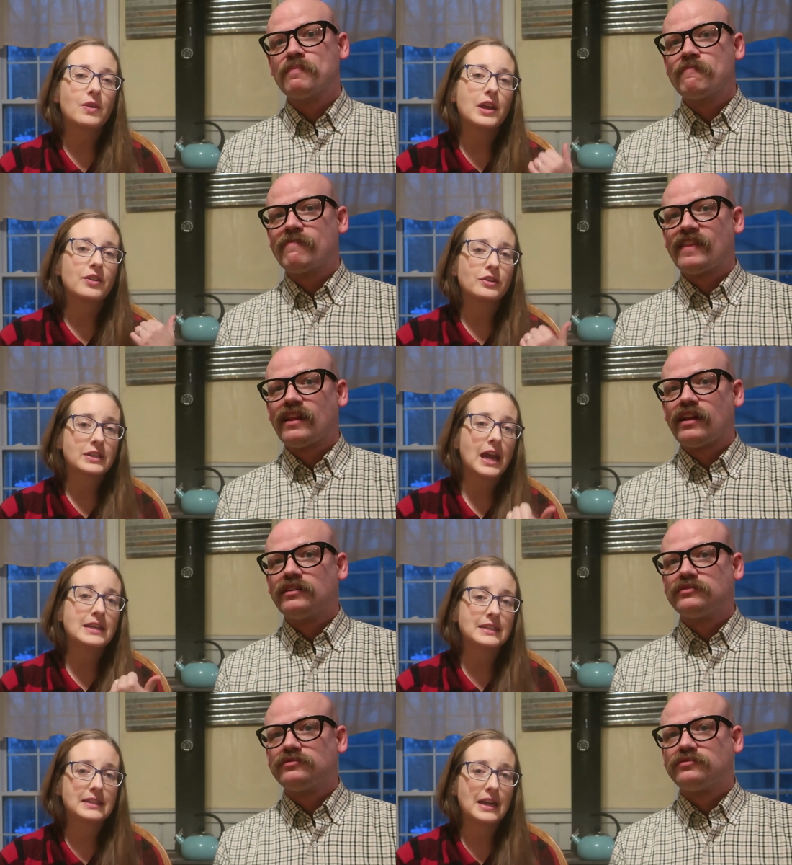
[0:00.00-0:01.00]
Speaker 1: you either
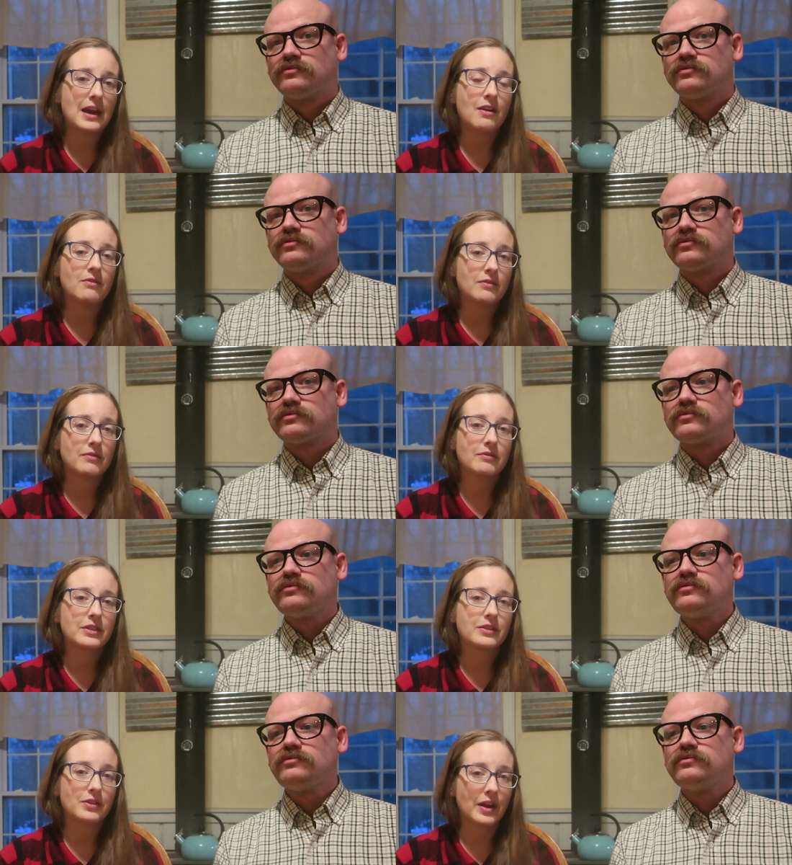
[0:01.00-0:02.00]
test it out
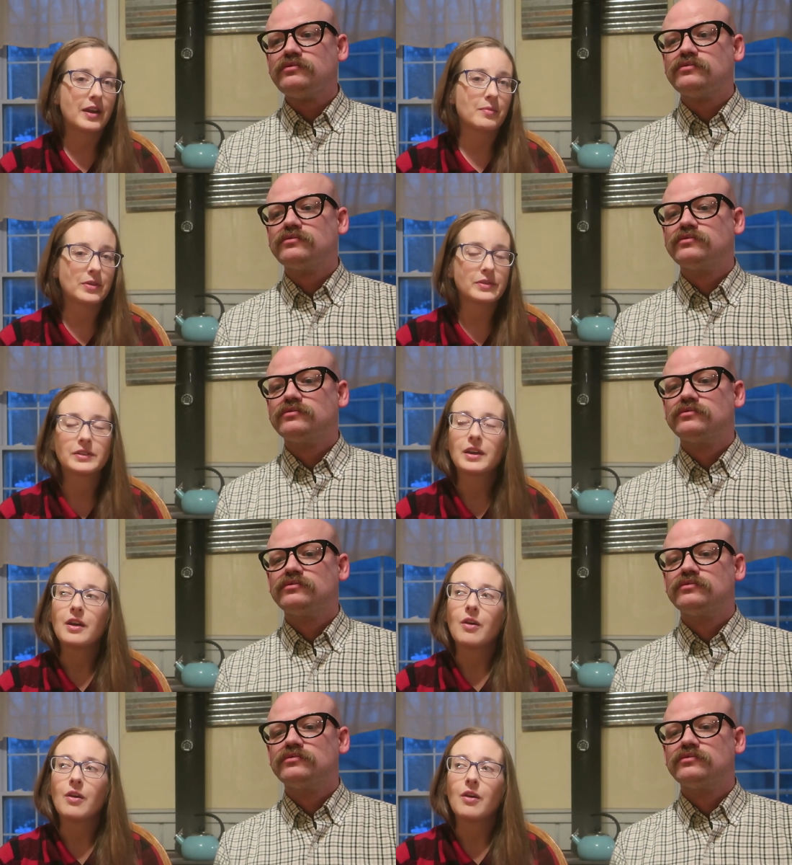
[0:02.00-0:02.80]
with your animals